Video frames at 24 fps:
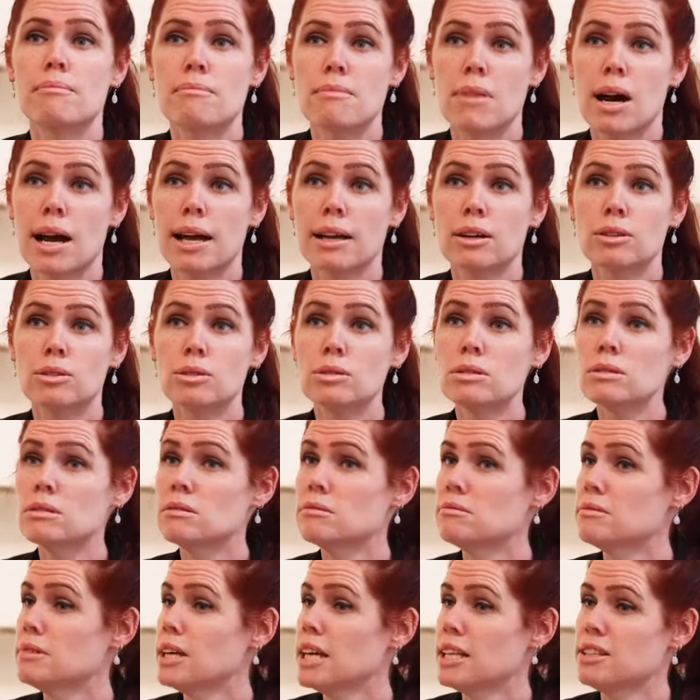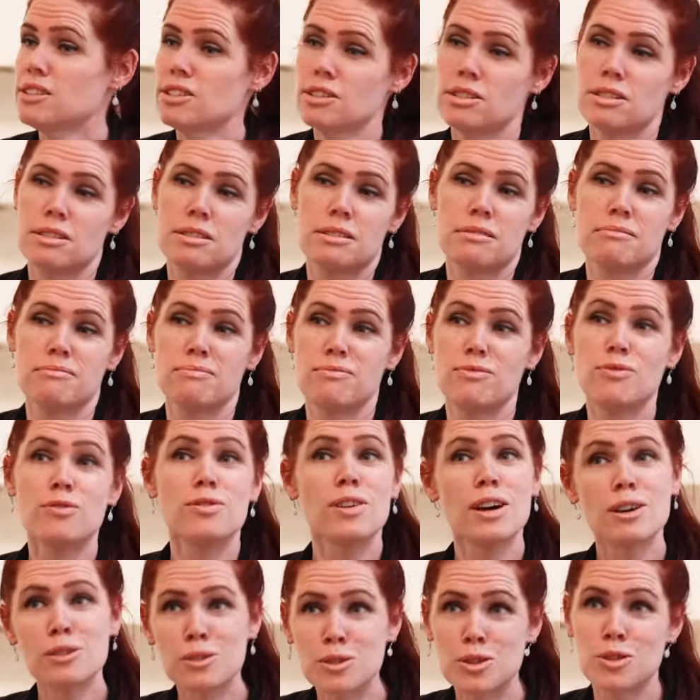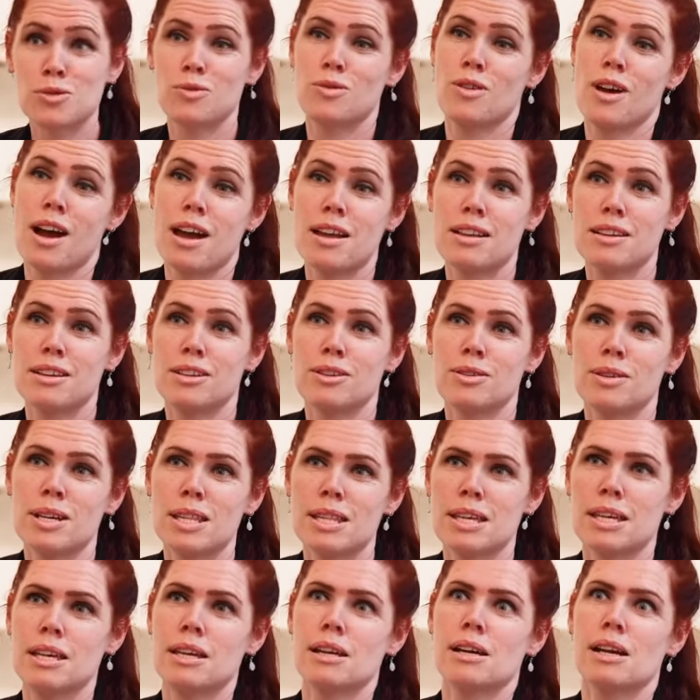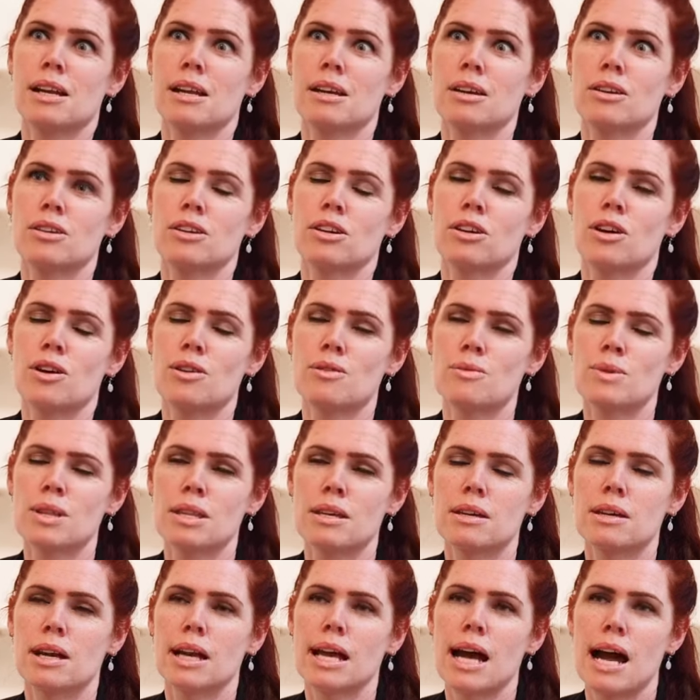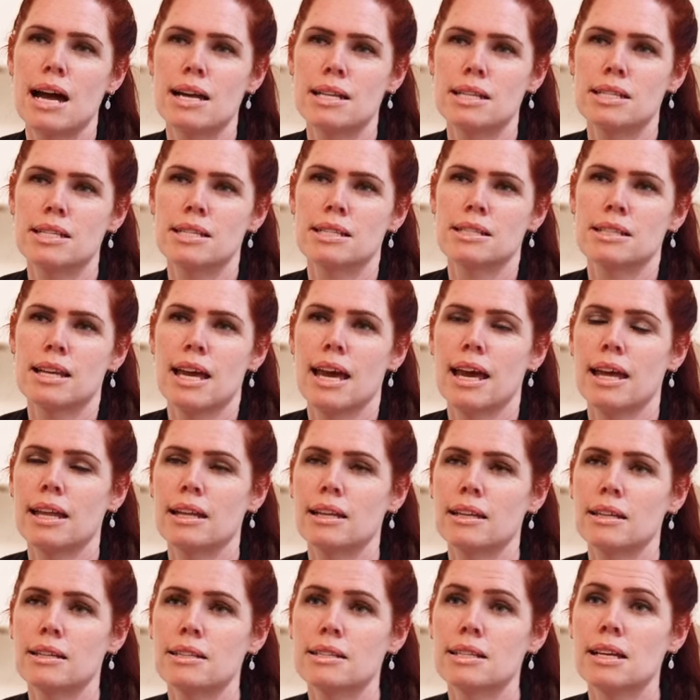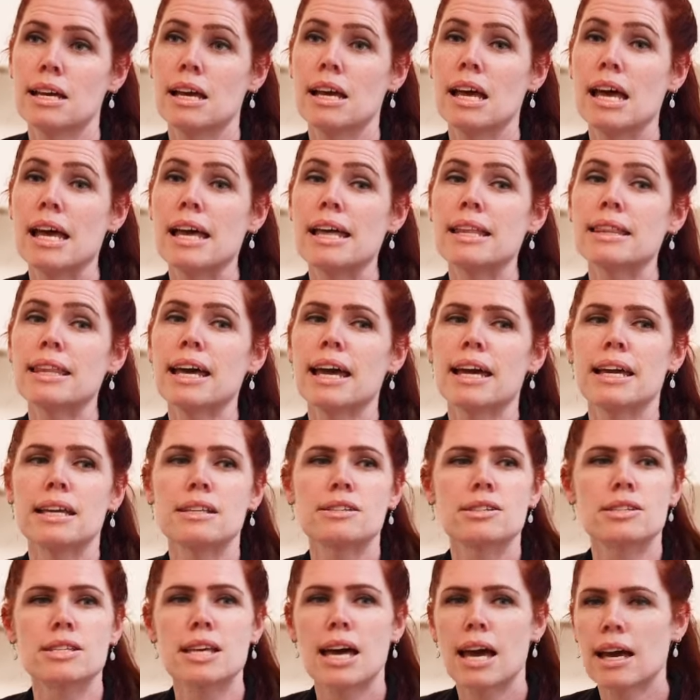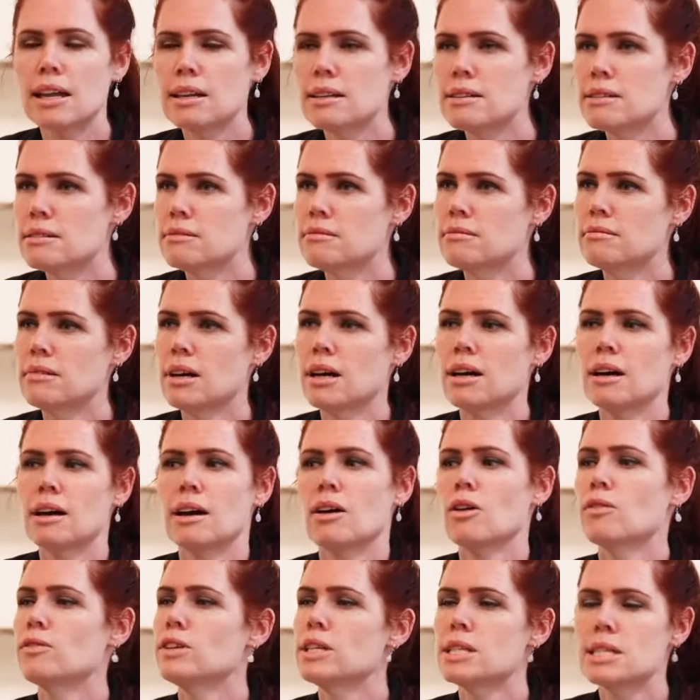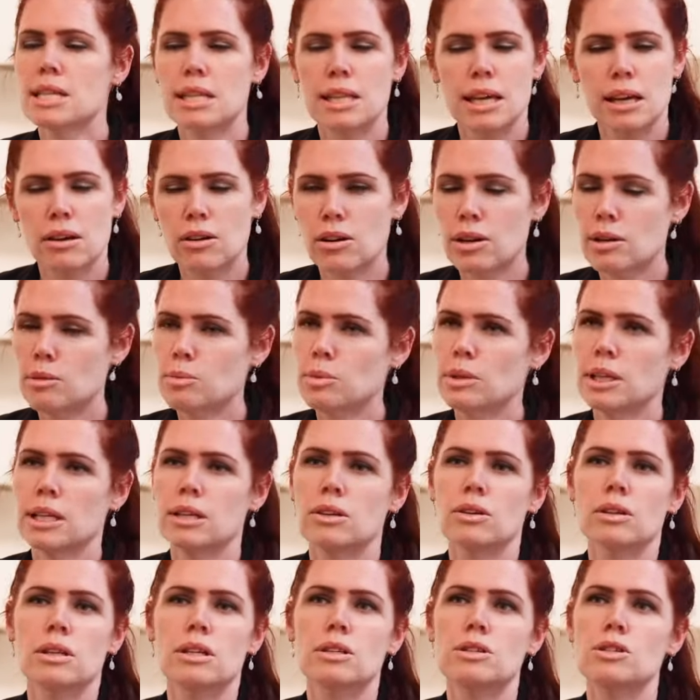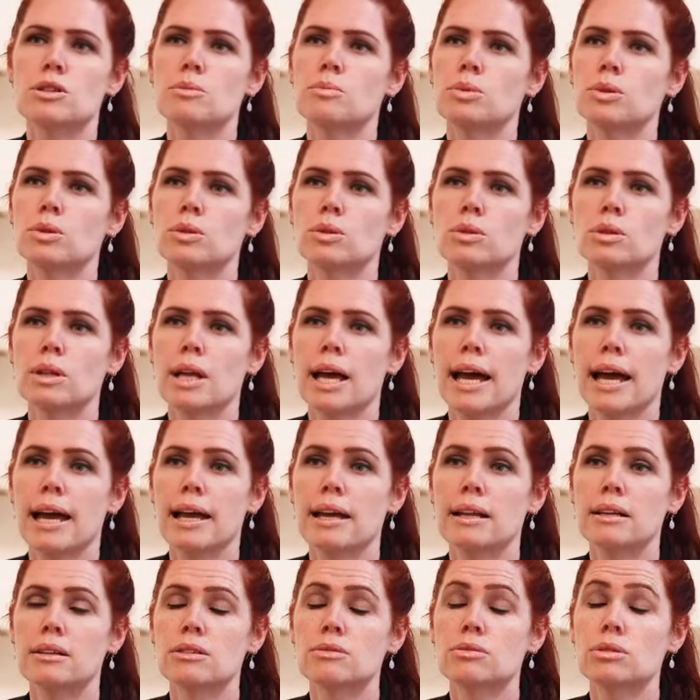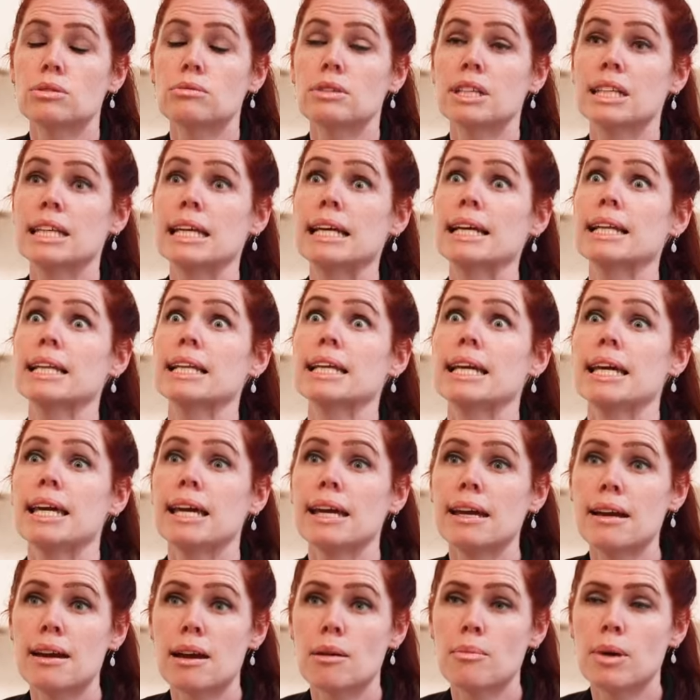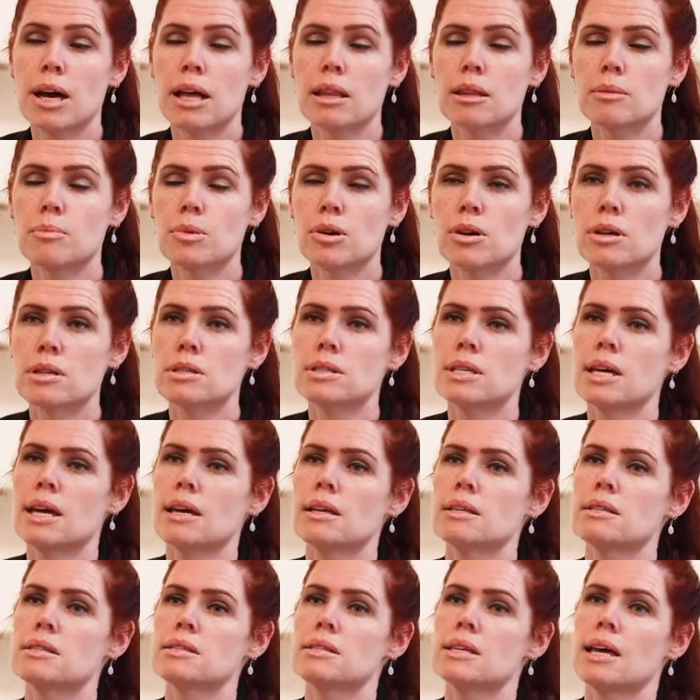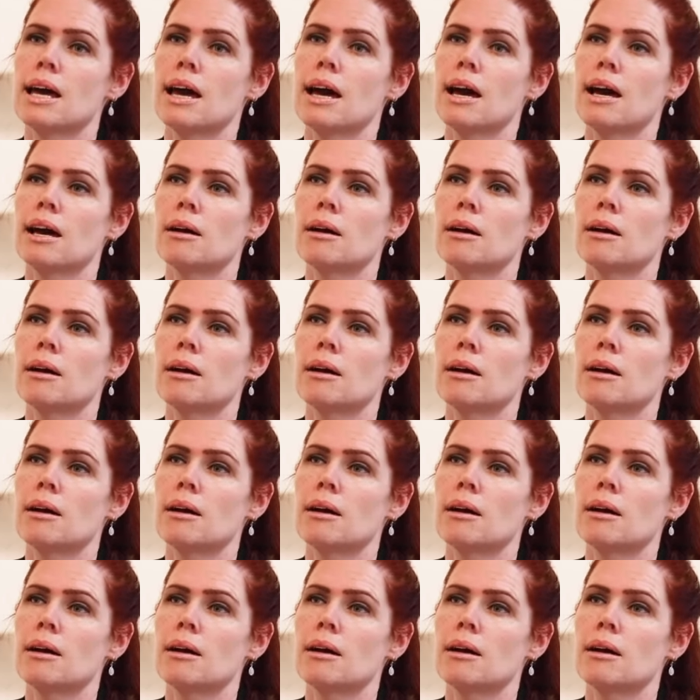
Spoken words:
Michael, it just felt right. You know, I think you kind of got to go with your gut. And they just had, obviously they're incredibly knowledgeable and were really clear about the process,